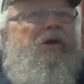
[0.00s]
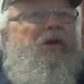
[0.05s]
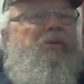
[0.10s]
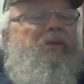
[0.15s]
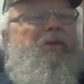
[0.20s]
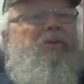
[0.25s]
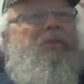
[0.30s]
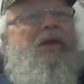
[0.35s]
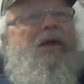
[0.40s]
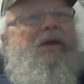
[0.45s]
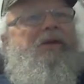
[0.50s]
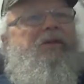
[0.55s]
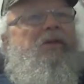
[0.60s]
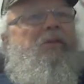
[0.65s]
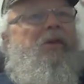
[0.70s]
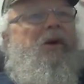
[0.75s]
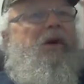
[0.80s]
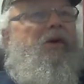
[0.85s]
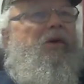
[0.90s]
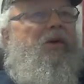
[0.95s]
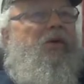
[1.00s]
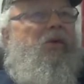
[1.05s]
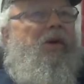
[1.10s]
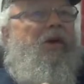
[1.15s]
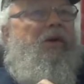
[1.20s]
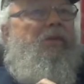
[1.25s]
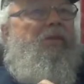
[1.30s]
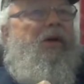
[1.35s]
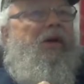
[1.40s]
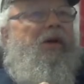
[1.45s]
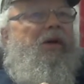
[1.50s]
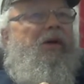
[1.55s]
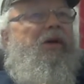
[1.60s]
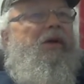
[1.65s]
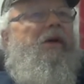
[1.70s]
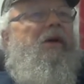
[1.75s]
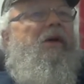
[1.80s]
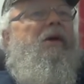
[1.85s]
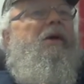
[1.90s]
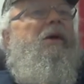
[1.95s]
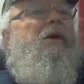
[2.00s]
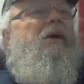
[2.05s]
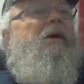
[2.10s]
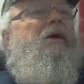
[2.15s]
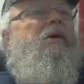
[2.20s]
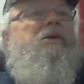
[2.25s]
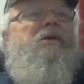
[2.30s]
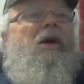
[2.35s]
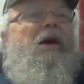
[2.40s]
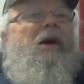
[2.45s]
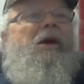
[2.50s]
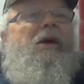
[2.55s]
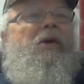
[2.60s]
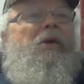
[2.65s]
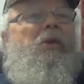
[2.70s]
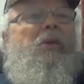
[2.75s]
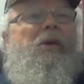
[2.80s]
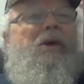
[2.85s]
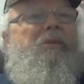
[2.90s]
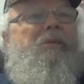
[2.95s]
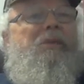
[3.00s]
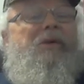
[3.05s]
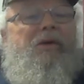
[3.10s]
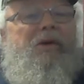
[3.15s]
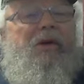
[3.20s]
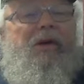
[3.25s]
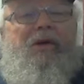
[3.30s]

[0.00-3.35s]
People ask about her quite a bit. She, I don't know why, but